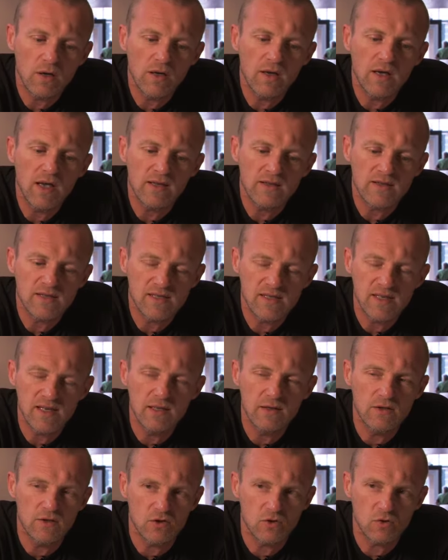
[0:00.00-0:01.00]
can
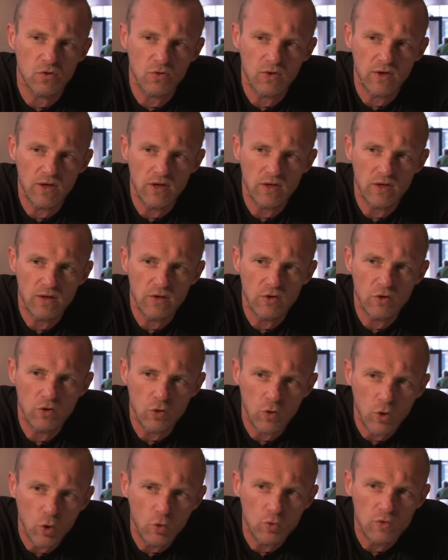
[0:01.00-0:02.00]
see the story,
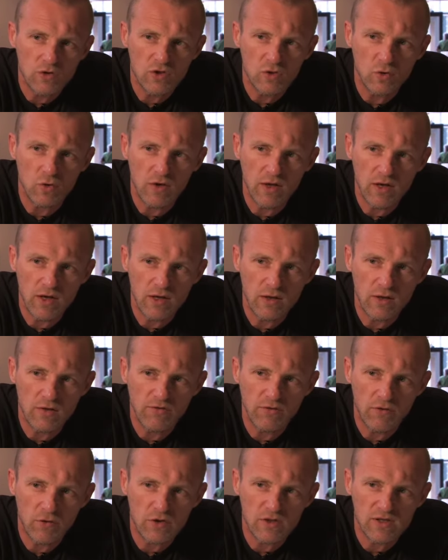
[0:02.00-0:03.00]
your own story, in the
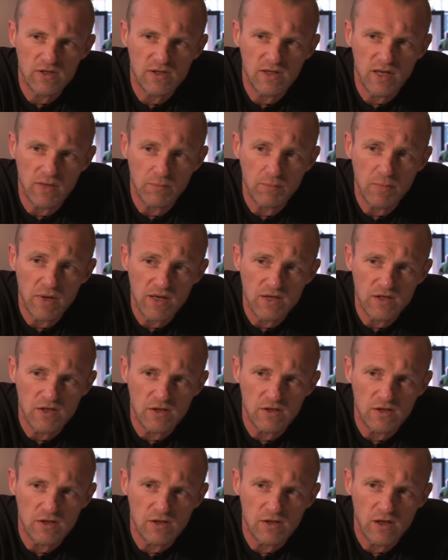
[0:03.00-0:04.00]
first 10
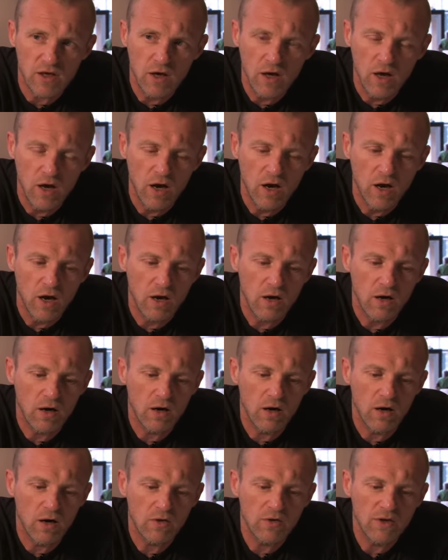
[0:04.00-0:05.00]
pages,
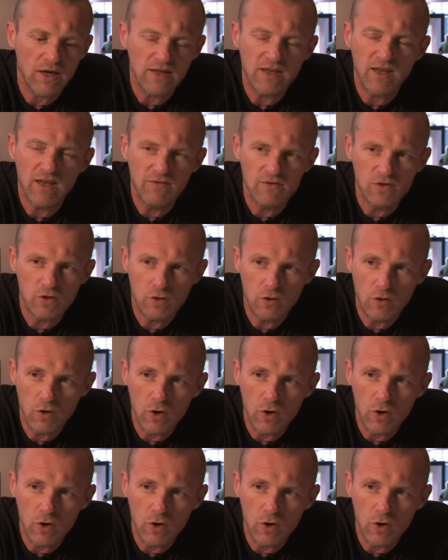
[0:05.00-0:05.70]
that gives you the